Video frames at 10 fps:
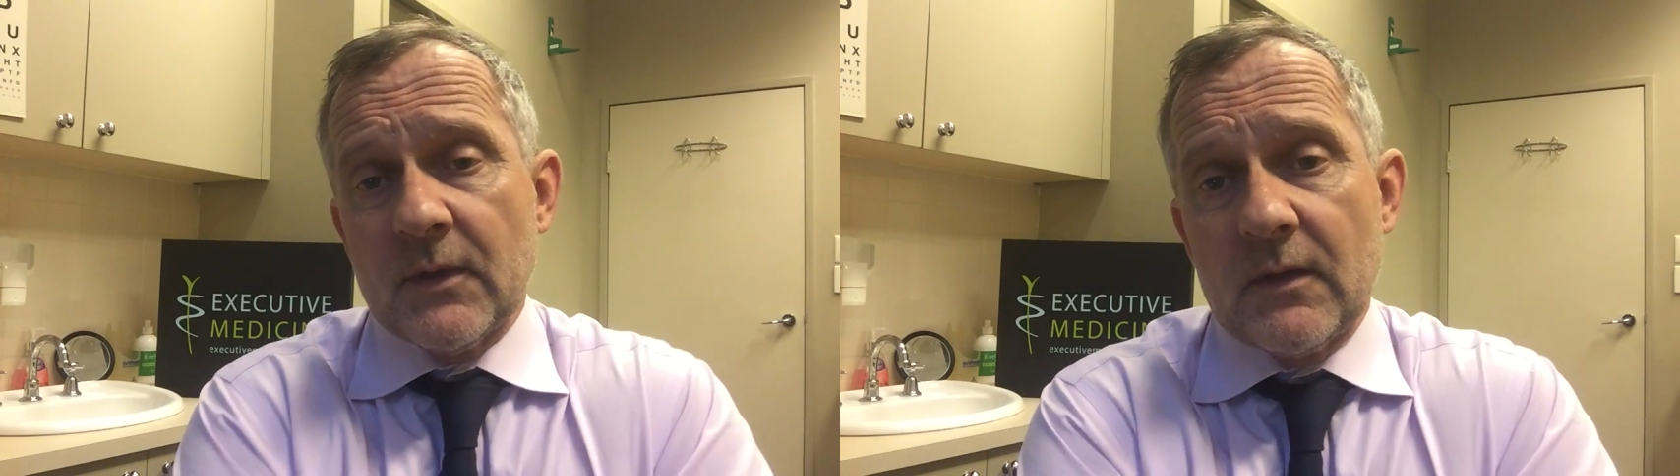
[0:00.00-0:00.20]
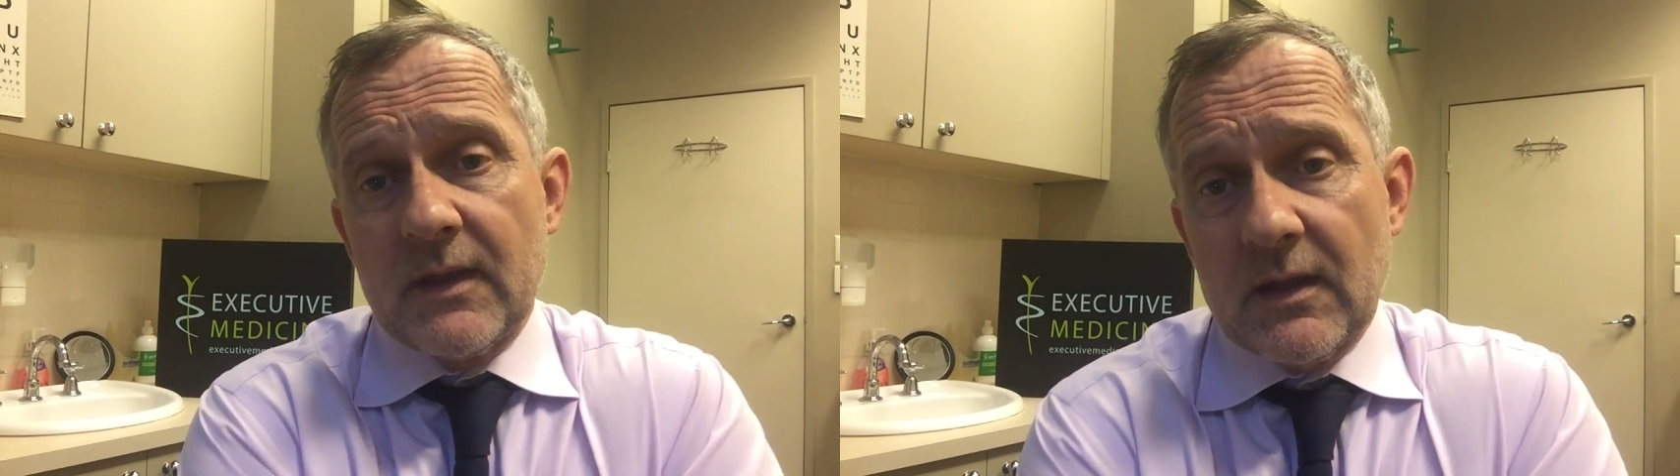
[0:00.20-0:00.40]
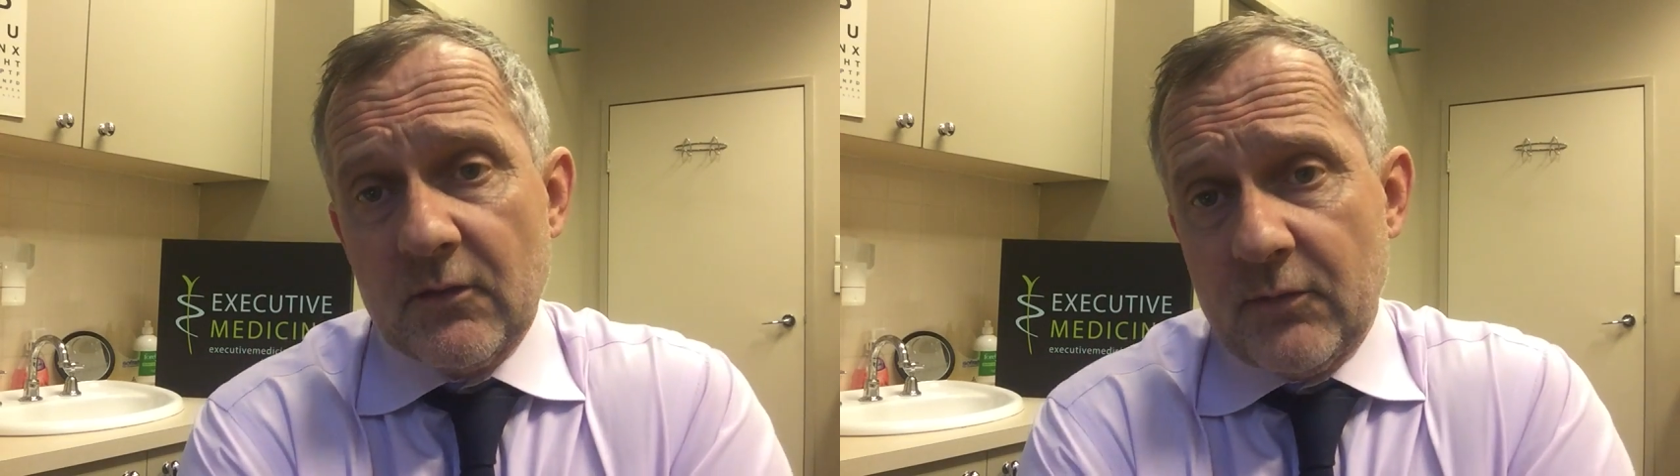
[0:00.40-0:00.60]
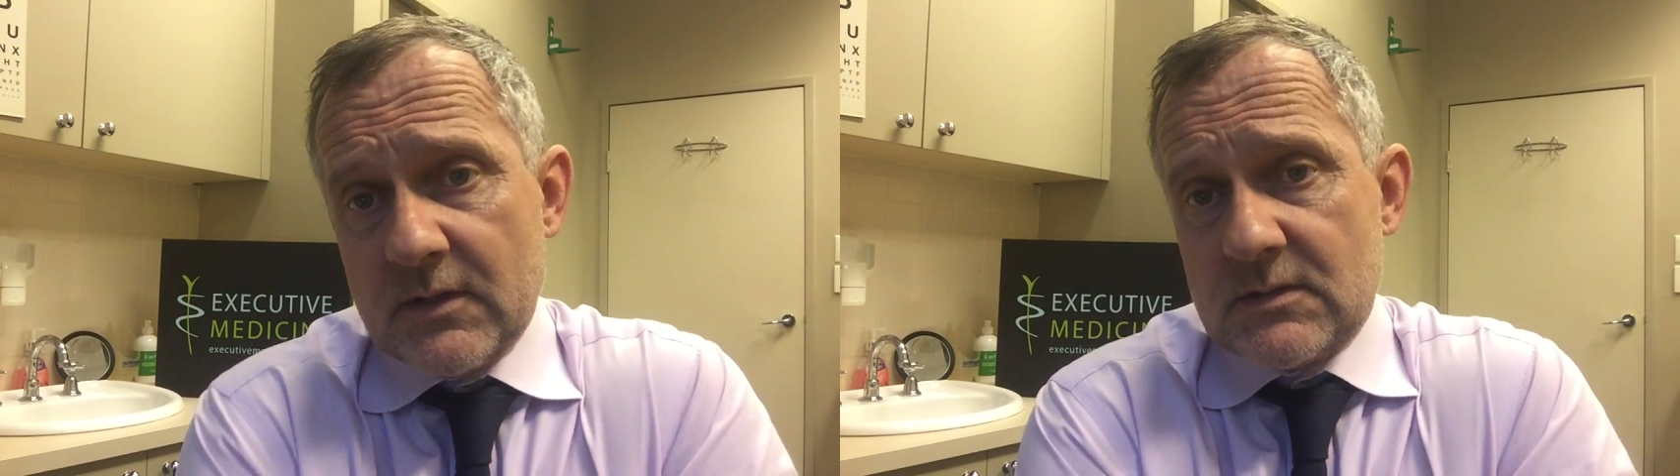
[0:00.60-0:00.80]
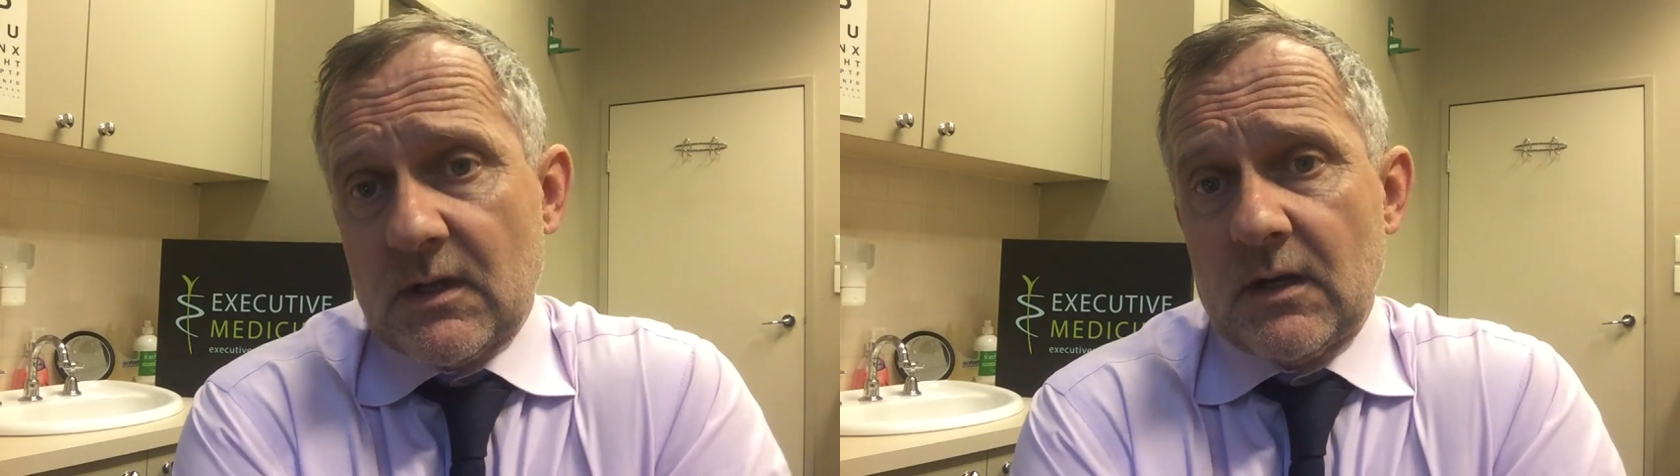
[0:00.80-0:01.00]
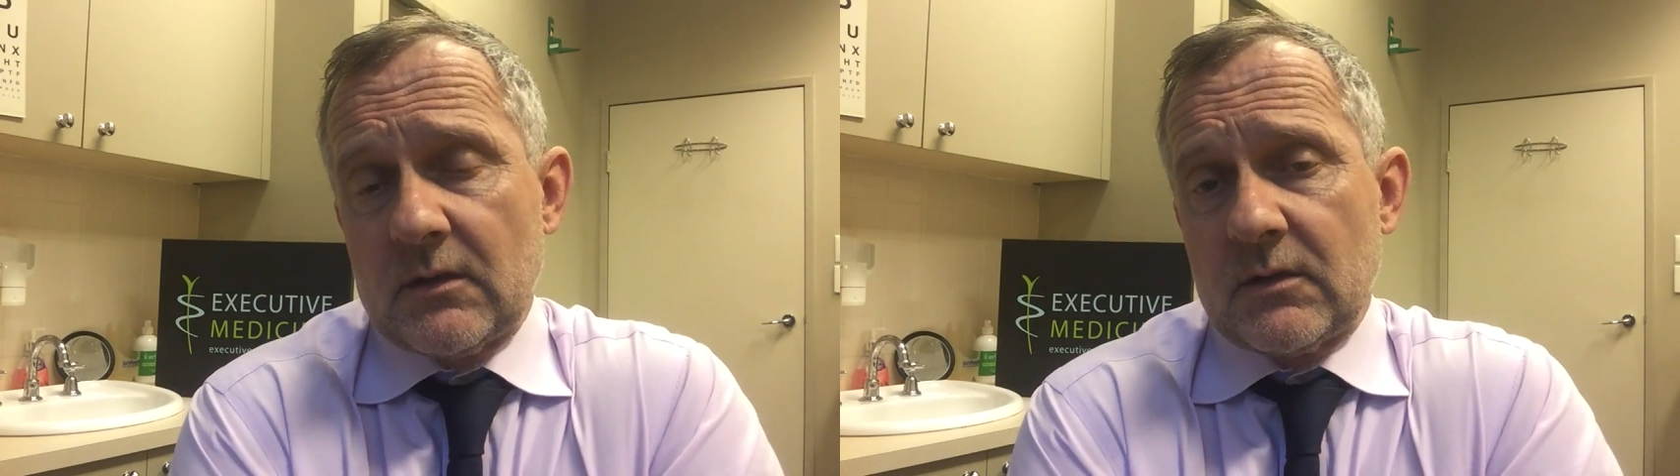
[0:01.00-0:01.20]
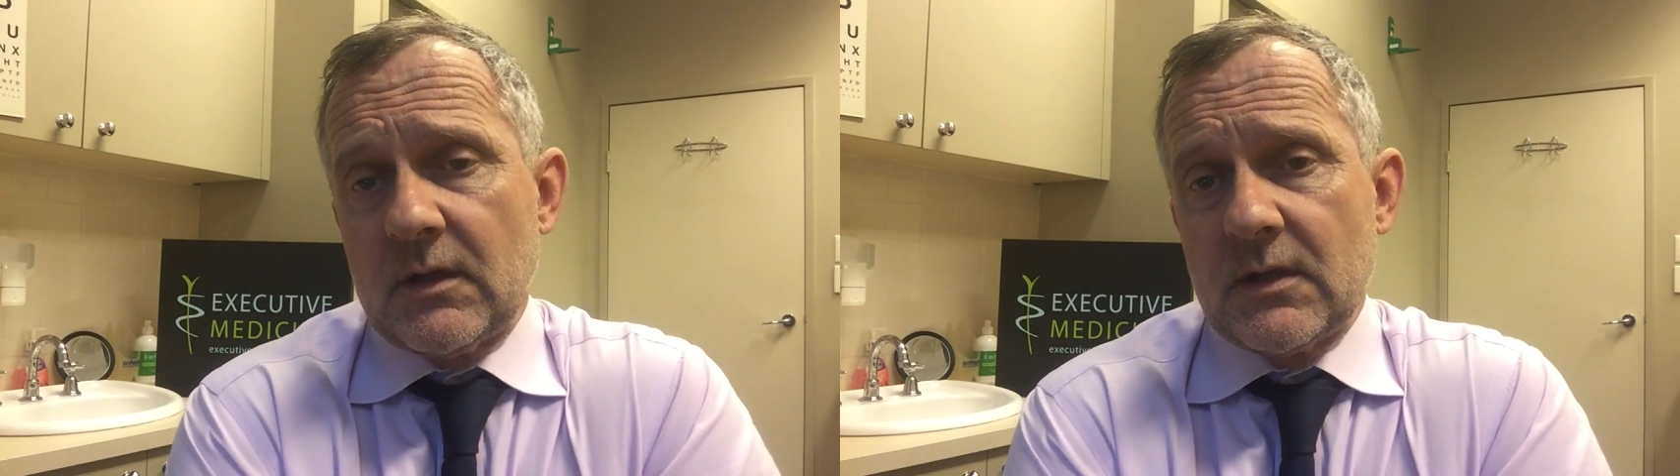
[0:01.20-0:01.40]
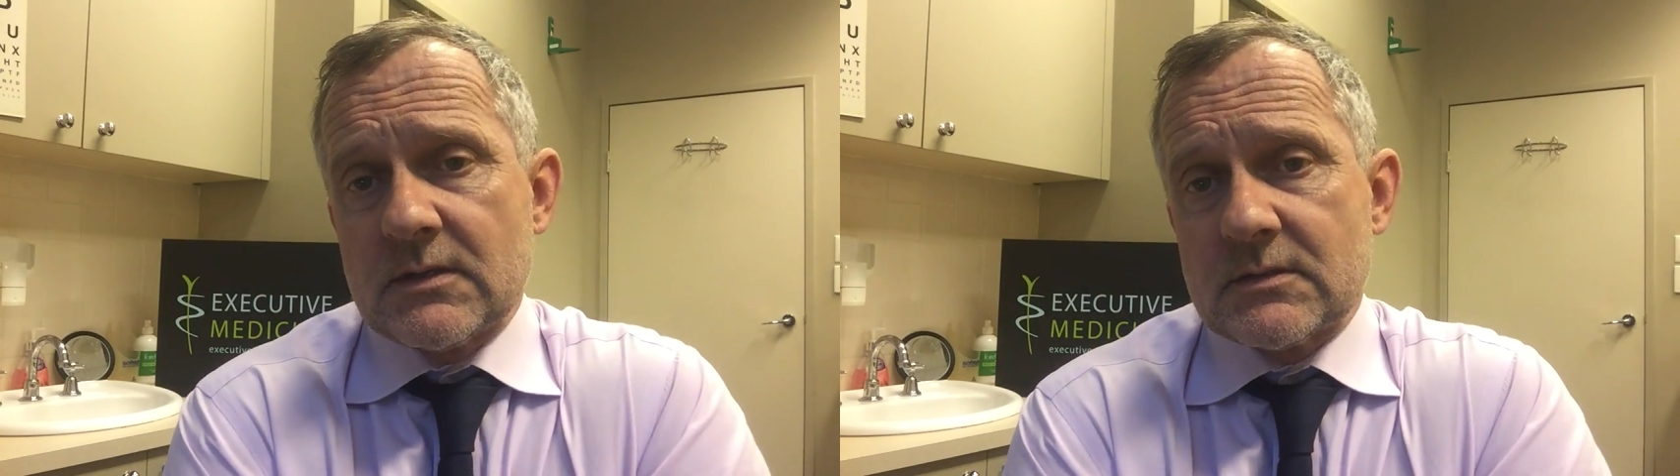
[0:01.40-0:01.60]
And the other fascinating
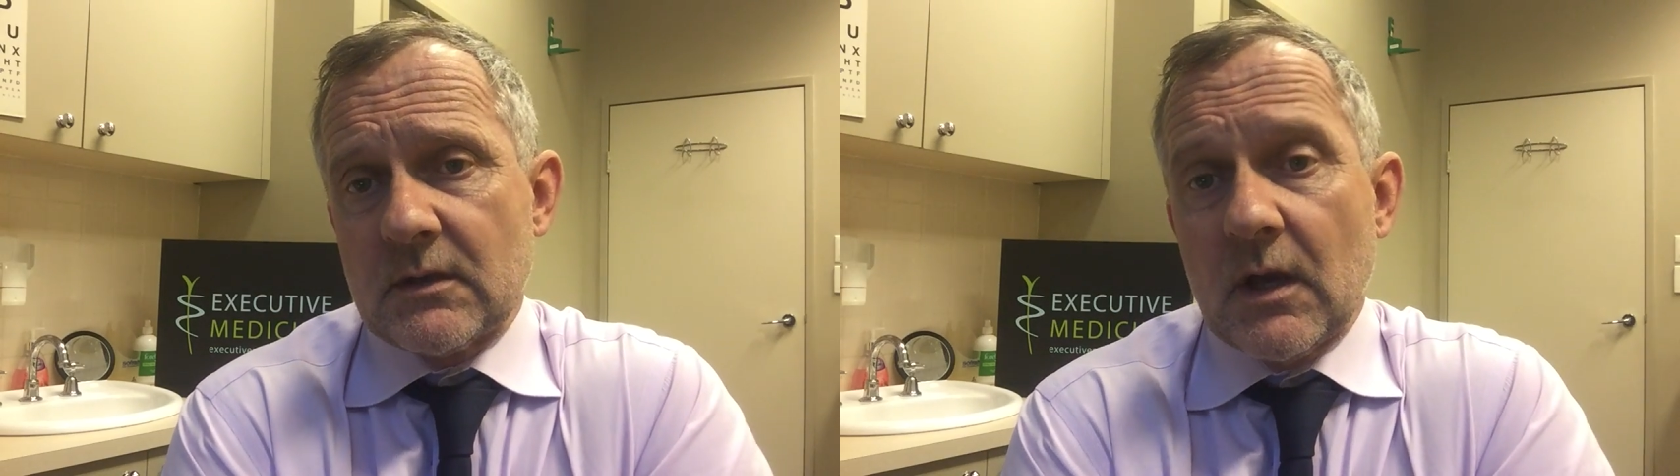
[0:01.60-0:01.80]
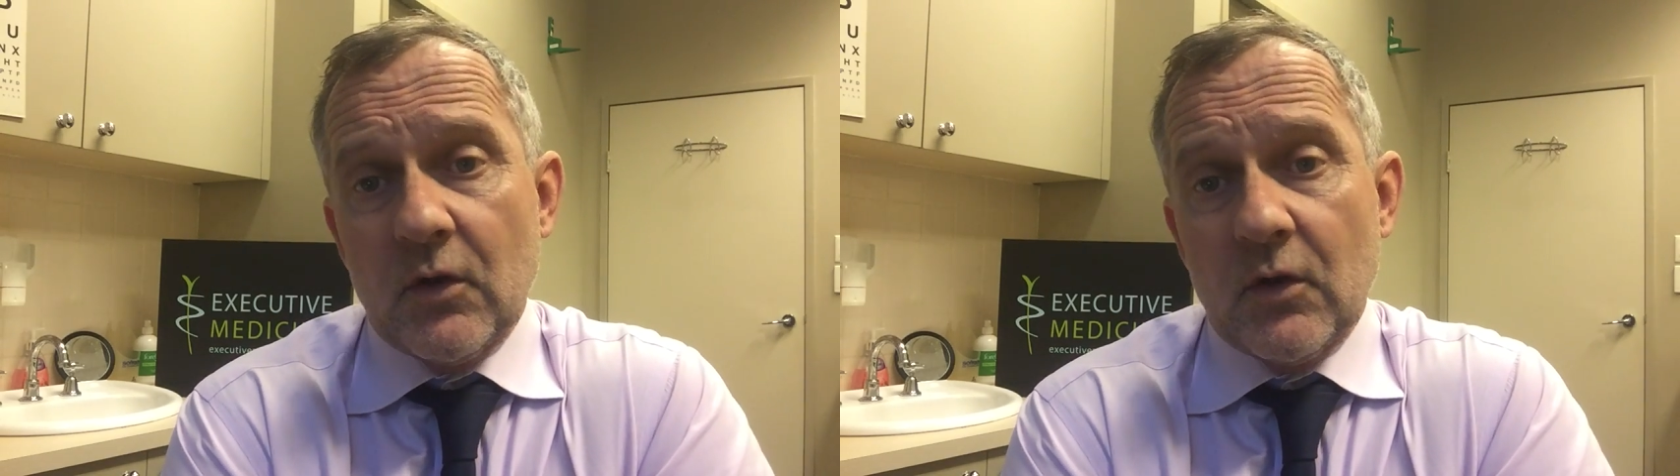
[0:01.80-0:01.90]
thing is that